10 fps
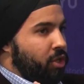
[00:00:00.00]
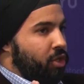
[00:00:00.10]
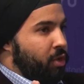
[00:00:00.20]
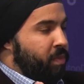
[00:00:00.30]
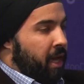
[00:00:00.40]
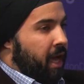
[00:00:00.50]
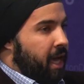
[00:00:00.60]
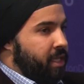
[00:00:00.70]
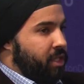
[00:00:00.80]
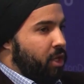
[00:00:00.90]
to
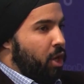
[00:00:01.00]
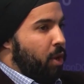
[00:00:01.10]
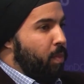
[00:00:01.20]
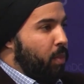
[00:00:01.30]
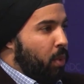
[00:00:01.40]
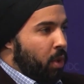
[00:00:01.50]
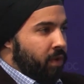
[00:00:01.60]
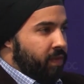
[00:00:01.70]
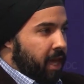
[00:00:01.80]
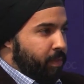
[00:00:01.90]
pass more
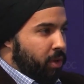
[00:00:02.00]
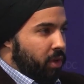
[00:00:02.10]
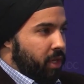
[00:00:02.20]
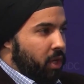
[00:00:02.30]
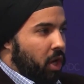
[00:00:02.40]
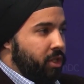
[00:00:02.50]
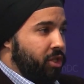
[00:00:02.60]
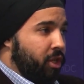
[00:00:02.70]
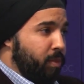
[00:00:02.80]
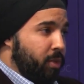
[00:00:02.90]
of that burden
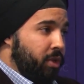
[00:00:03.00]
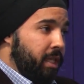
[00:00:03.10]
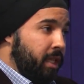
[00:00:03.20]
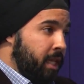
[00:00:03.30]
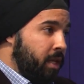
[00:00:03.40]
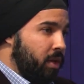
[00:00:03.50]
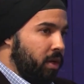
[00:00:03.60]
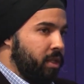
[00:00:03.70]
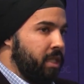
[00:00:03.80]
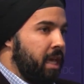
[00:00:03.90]
onto community
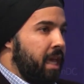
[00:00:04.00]
leaders